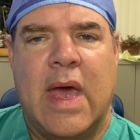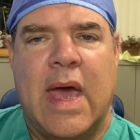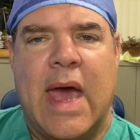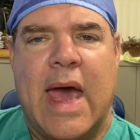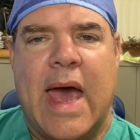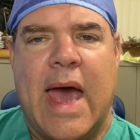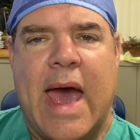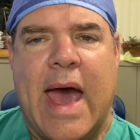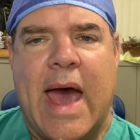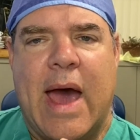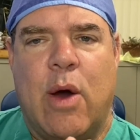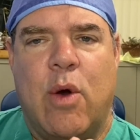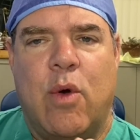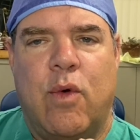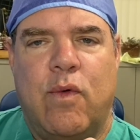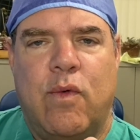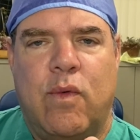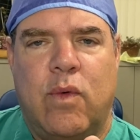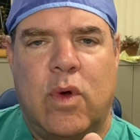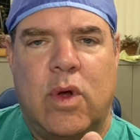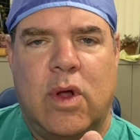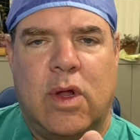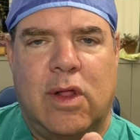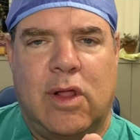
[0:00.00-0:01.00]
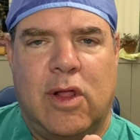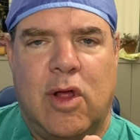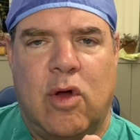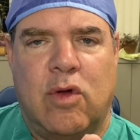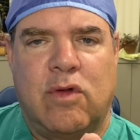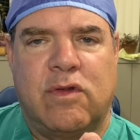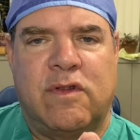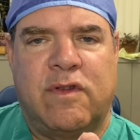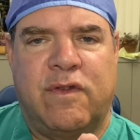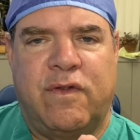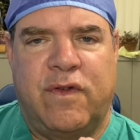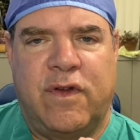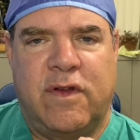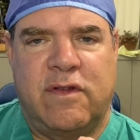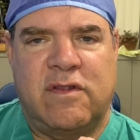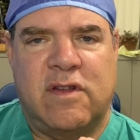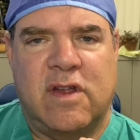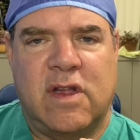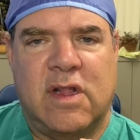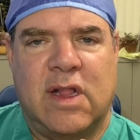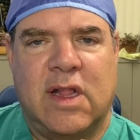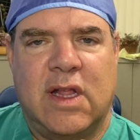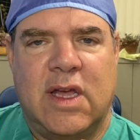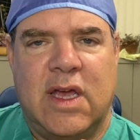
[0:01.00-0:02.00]
how close
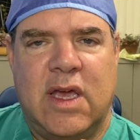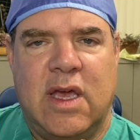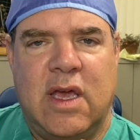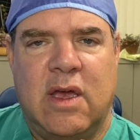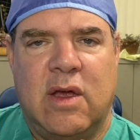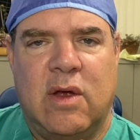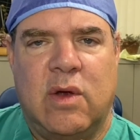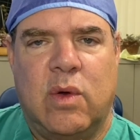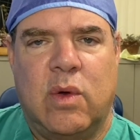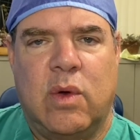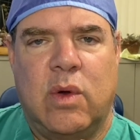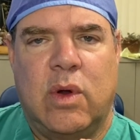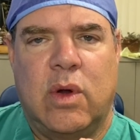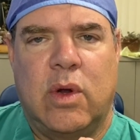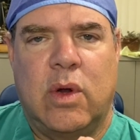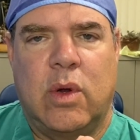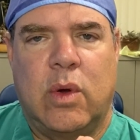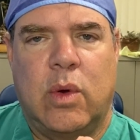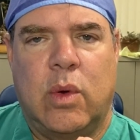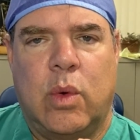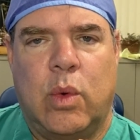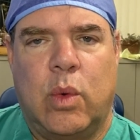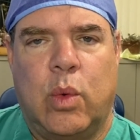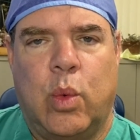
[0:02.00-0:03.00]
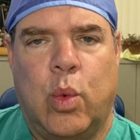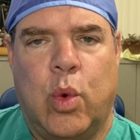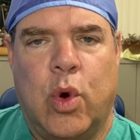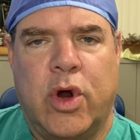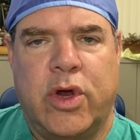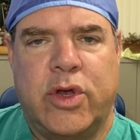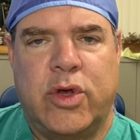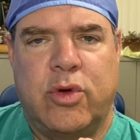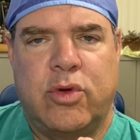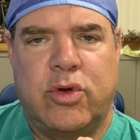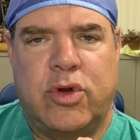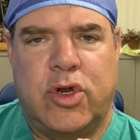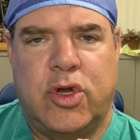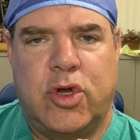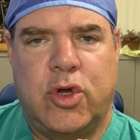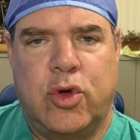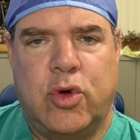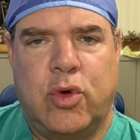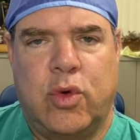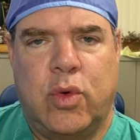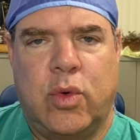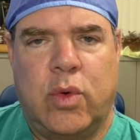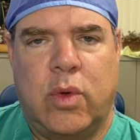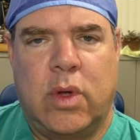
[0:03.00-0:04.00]
physically were you
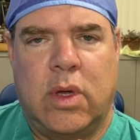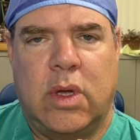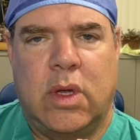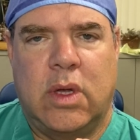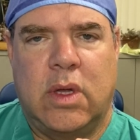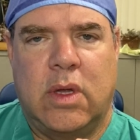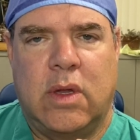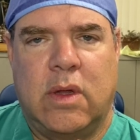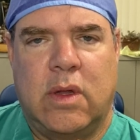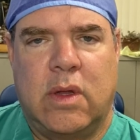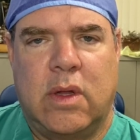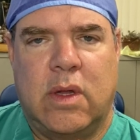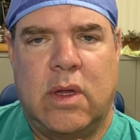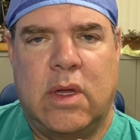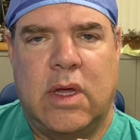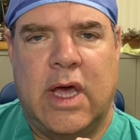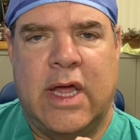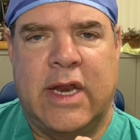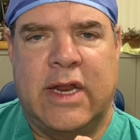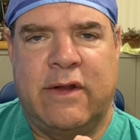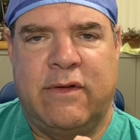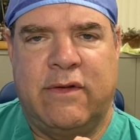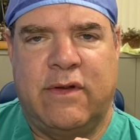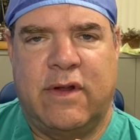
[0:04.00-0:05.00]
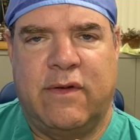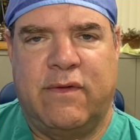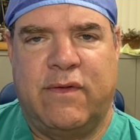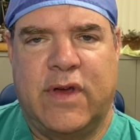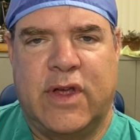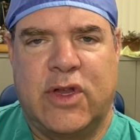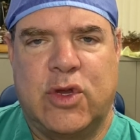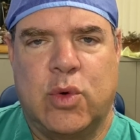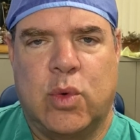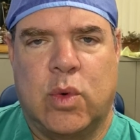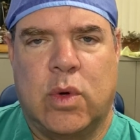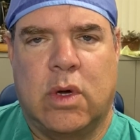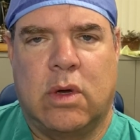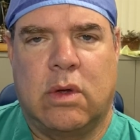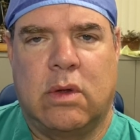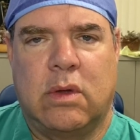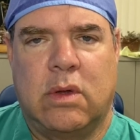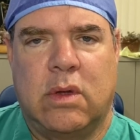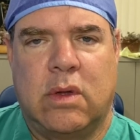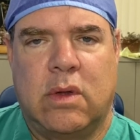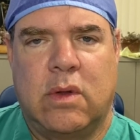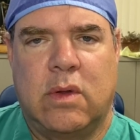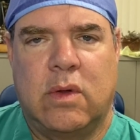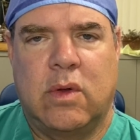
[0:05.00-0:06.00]
to an individual
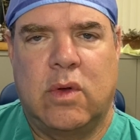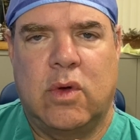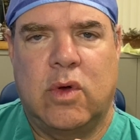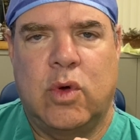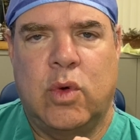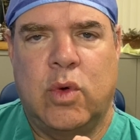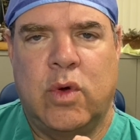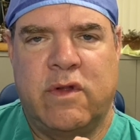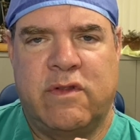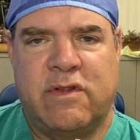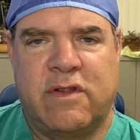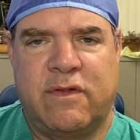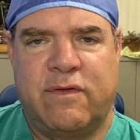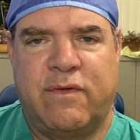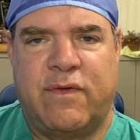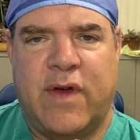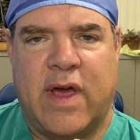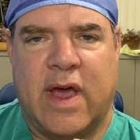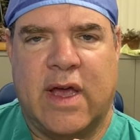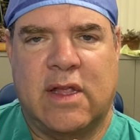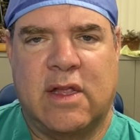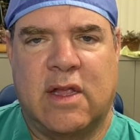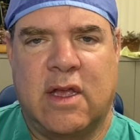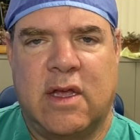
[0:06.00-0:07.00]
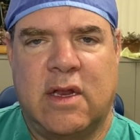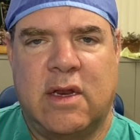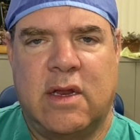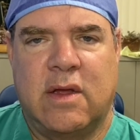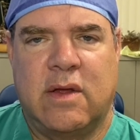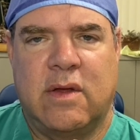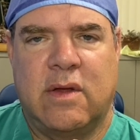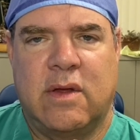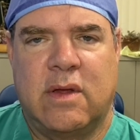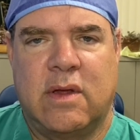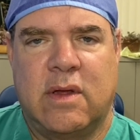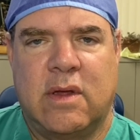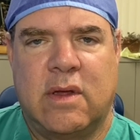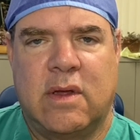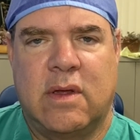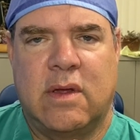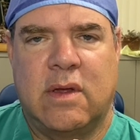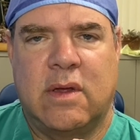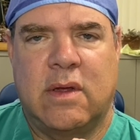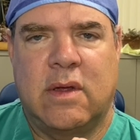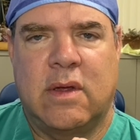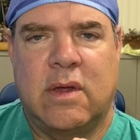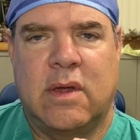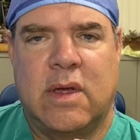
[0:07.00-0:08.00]
who is infected?
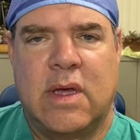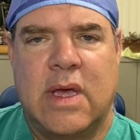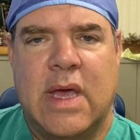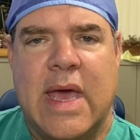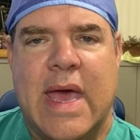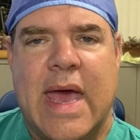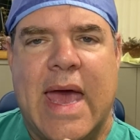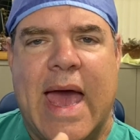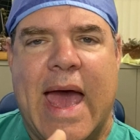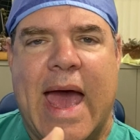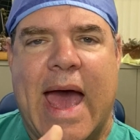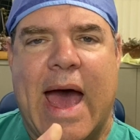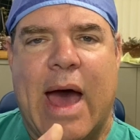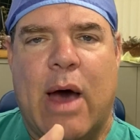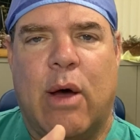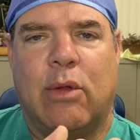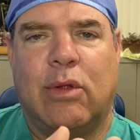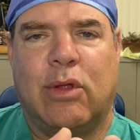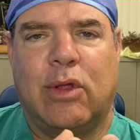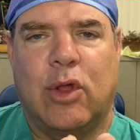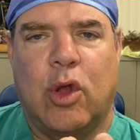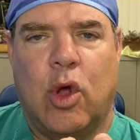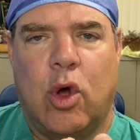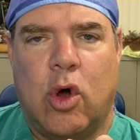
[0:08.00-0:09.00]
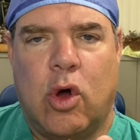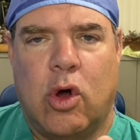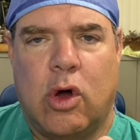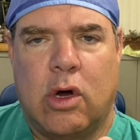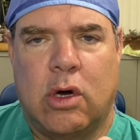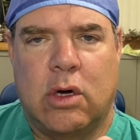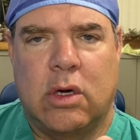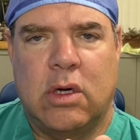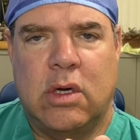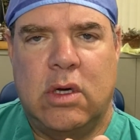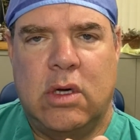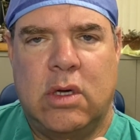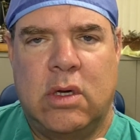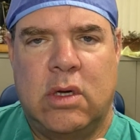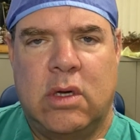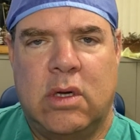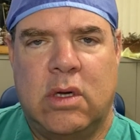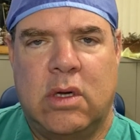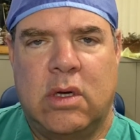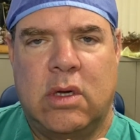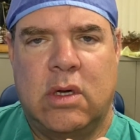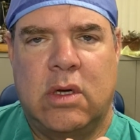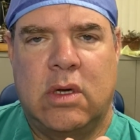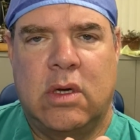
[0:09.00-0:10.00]
How long
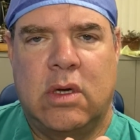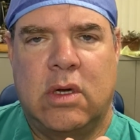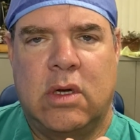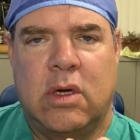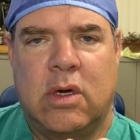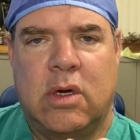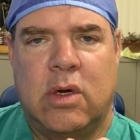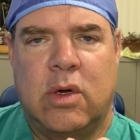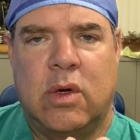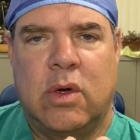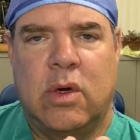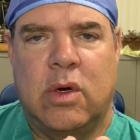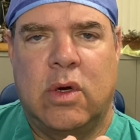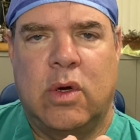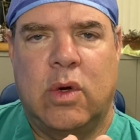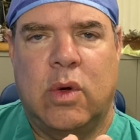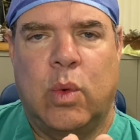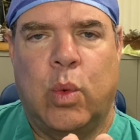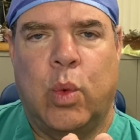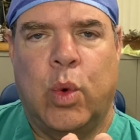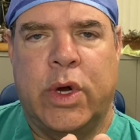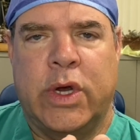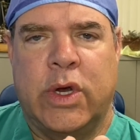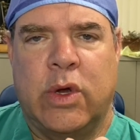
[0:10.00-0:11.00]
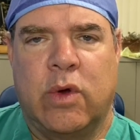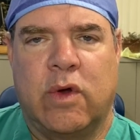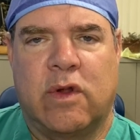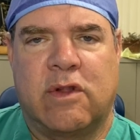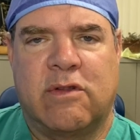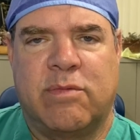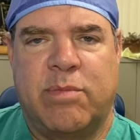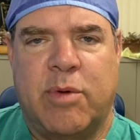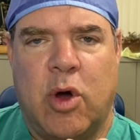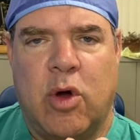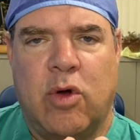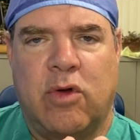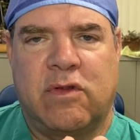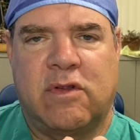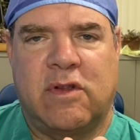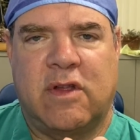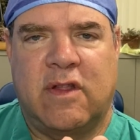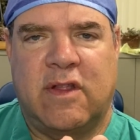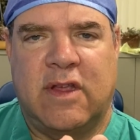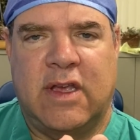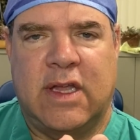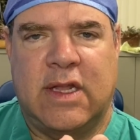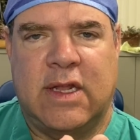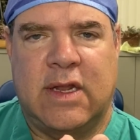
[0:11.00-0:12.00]
were you exposed to
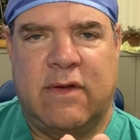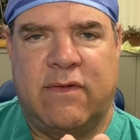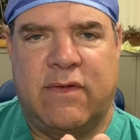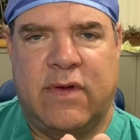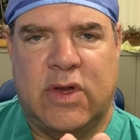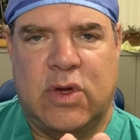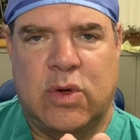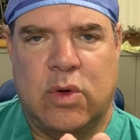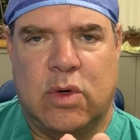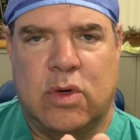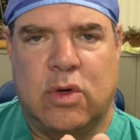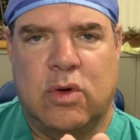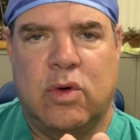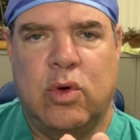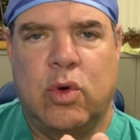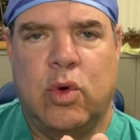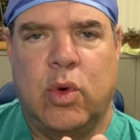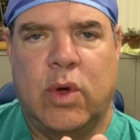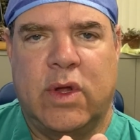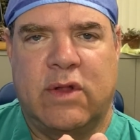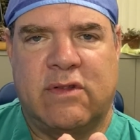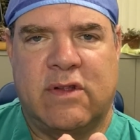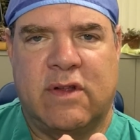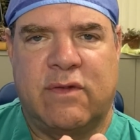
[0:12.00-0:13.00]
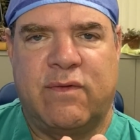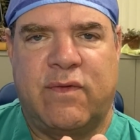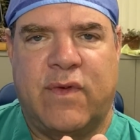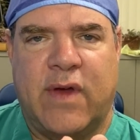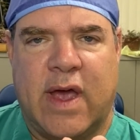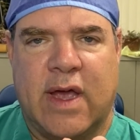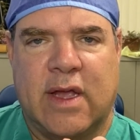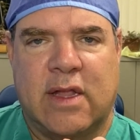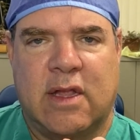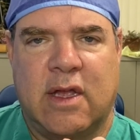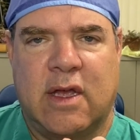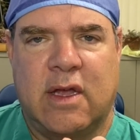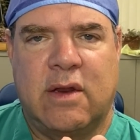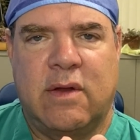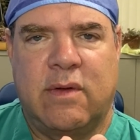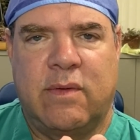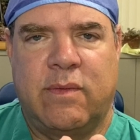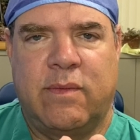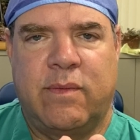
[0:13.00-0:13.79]
the individual who is infected?